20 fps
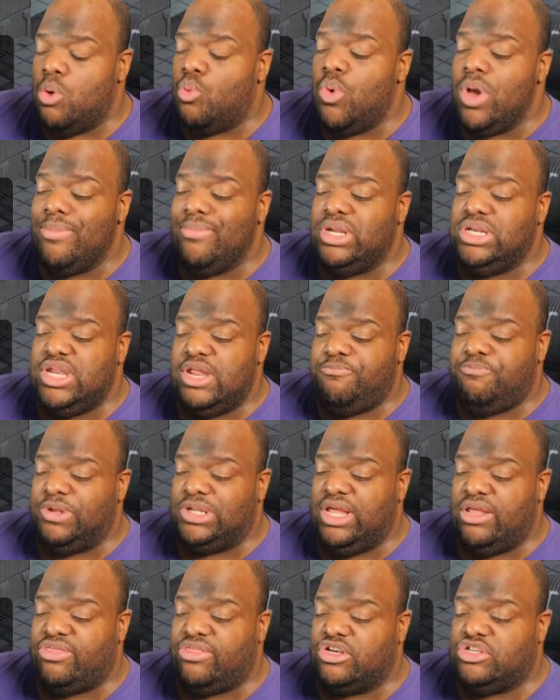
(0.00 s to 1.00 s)
We
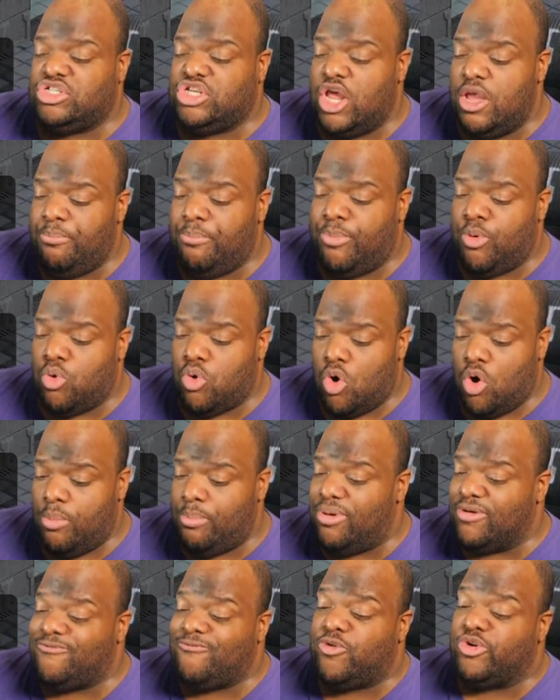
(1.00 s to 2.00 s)
manipulate the temporal,
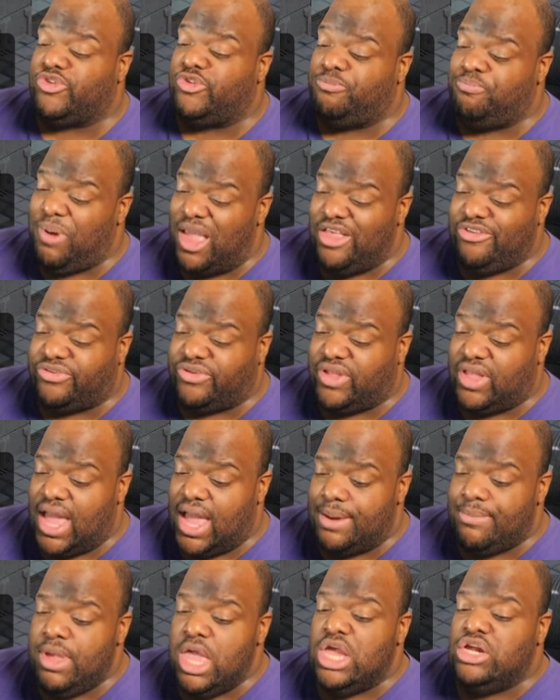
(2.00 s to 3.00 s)
but for space
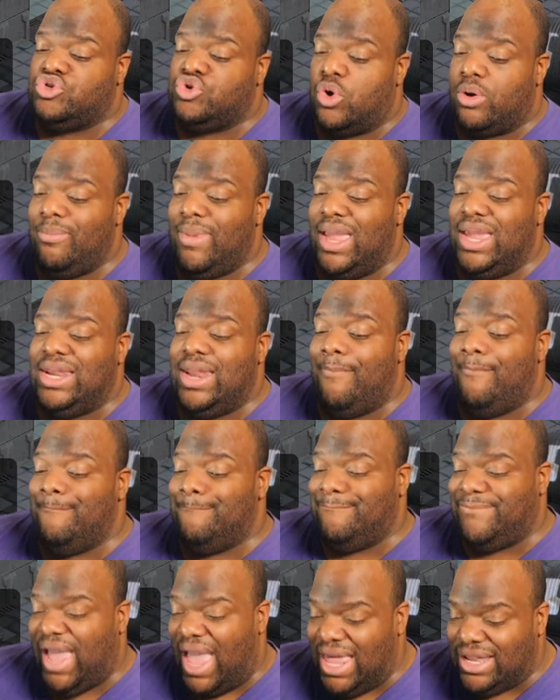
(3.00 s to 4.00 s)
time to remain
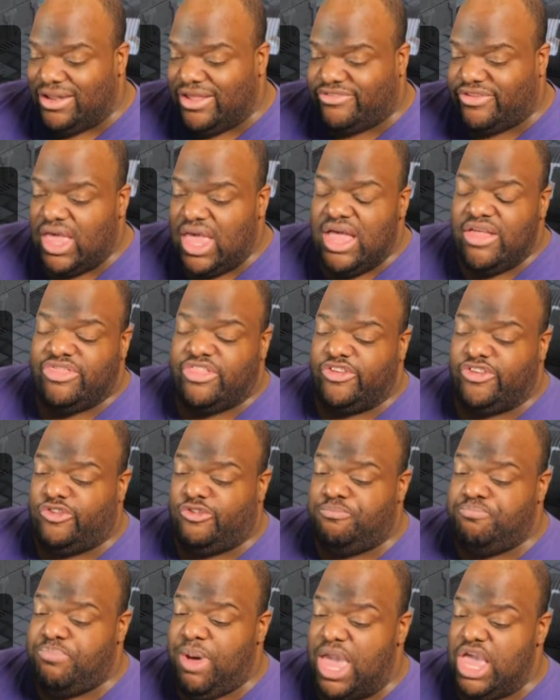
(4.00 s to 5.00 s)
in balance, the
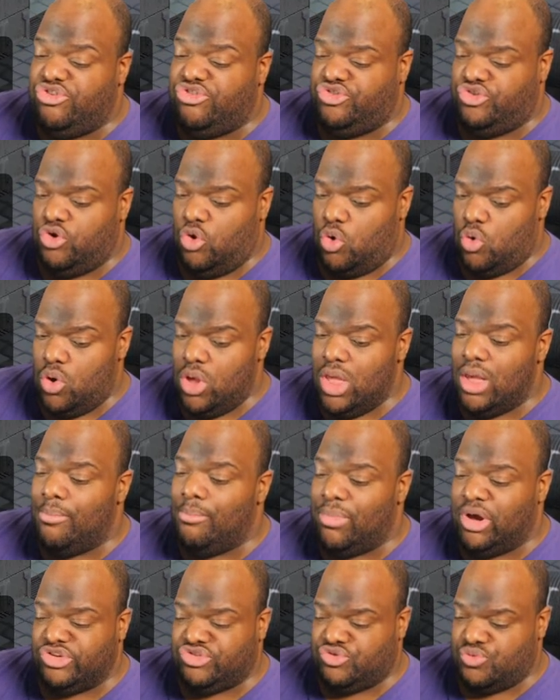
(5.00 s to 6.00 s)
spatial
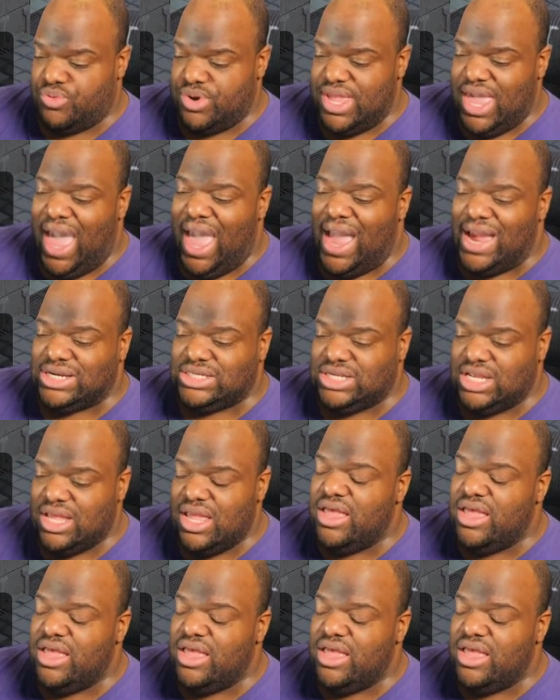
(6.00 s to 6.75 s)
must react.